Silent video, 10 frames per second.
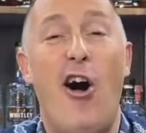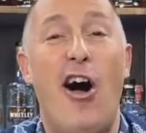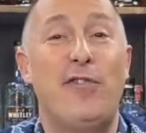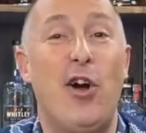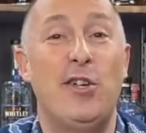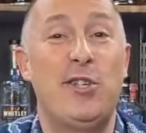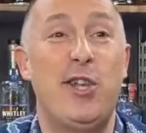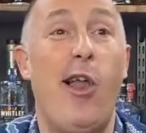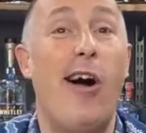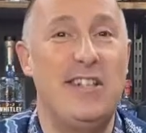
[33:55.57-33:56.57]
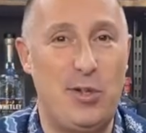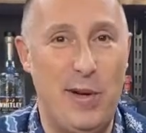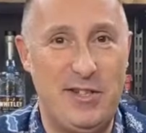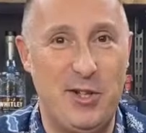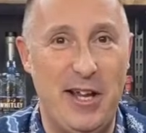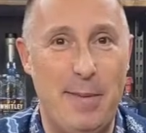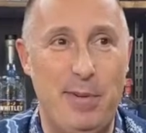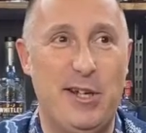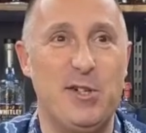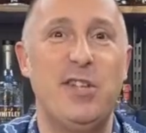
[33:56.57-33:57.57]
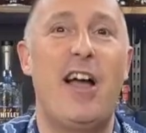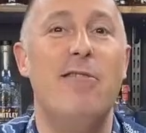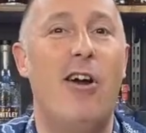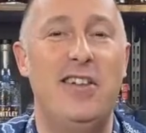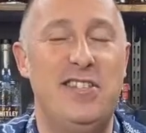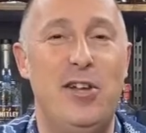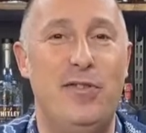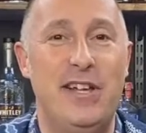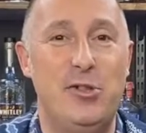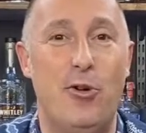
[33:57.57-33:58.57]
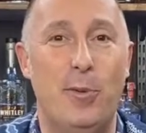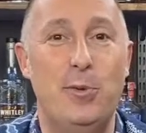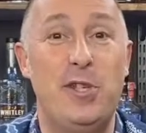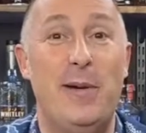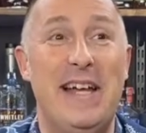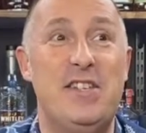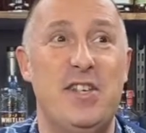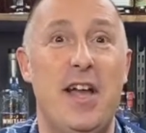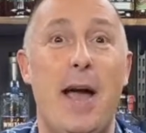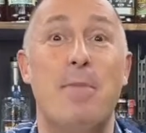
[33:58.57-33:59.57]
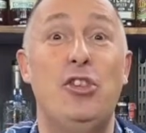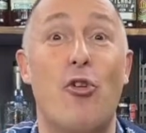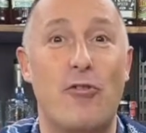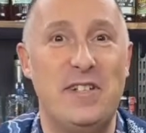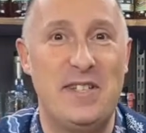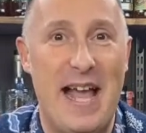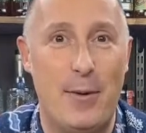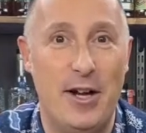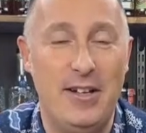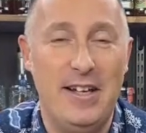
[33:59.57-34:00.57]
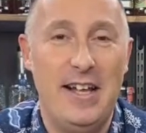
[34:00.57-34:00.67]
I've got a slight twist on it because I don't like to do things normal. So it is a Midori Sour